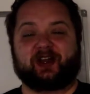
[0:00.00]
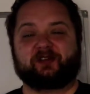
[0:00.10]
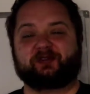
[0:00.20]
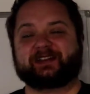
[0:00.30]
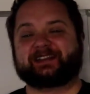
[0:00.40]
I
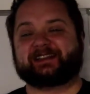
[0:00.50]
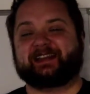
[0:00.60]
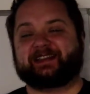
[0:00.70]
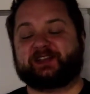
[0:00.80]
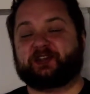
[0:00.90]
want to
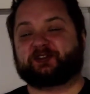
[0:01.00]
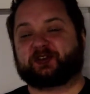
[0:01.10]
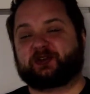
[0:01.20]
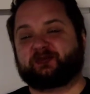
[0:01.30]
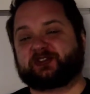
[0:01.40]
say, key
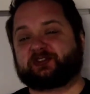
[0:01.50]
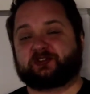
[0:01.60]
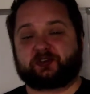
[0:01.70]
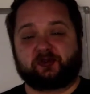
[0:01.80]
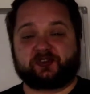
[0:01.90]
terms:
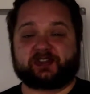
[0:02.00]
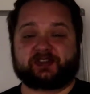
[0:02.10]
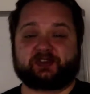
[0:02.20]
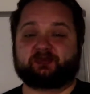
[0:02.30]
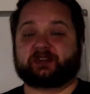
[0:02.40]
control
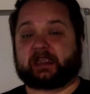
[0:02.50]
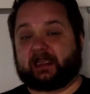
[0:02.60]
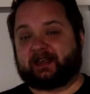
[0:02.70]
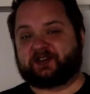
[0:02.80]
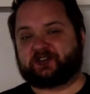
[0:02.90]
systems
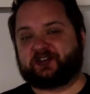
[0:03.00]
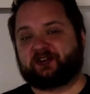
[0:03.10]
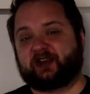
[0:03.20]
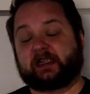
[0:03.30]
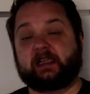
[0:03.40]
and
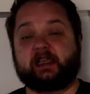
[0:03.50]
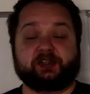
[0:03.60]
engineering.